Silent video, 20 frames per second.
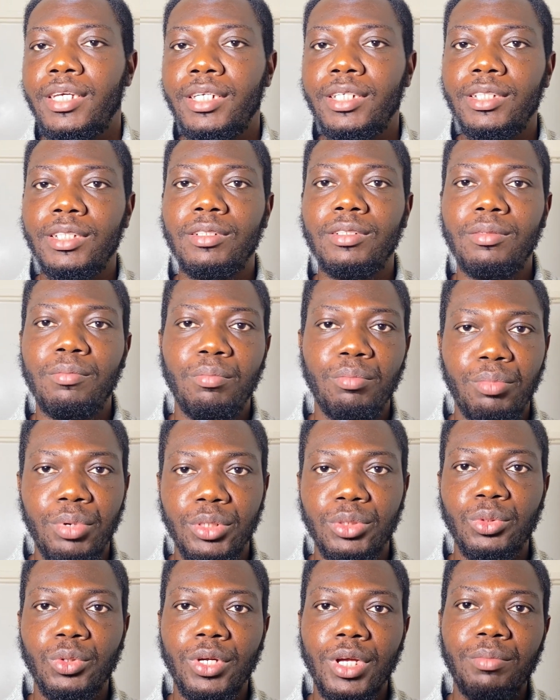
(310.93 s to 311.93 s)
in
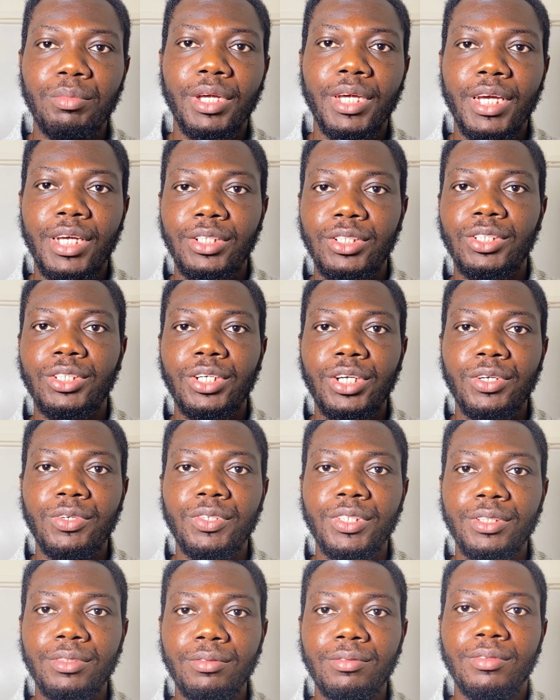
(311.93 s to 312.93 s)
petrochemical
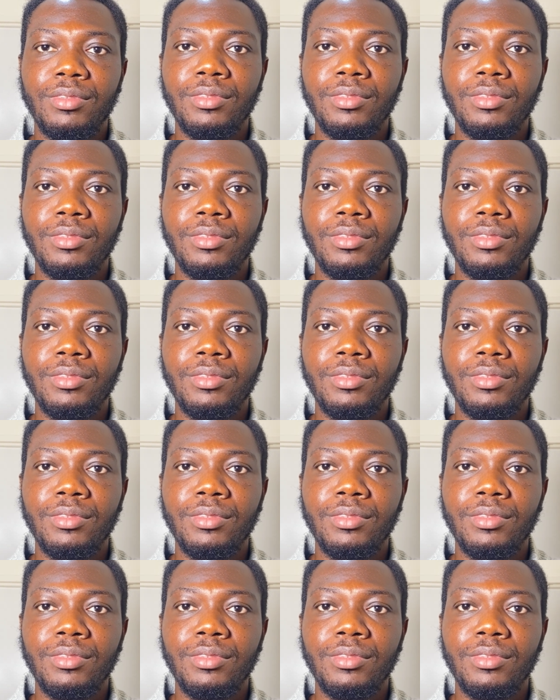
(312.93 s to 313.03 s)
engineering